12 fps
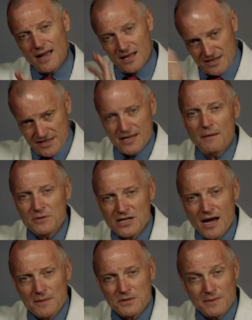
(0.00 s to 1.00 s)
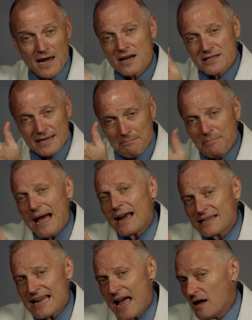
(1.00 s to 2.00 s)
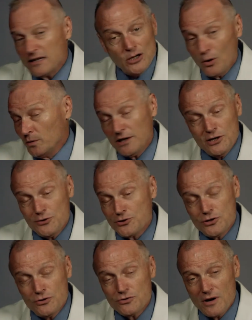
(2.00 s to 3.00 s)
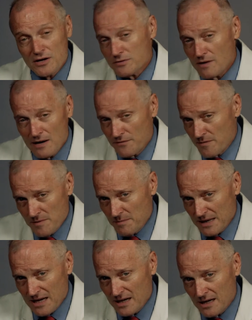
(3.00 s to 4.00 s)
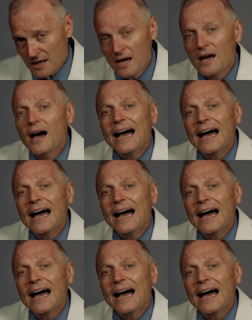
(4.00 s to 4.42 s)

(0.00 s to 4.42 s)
And sometimes we actually back down and only use two drugs right from the beginning.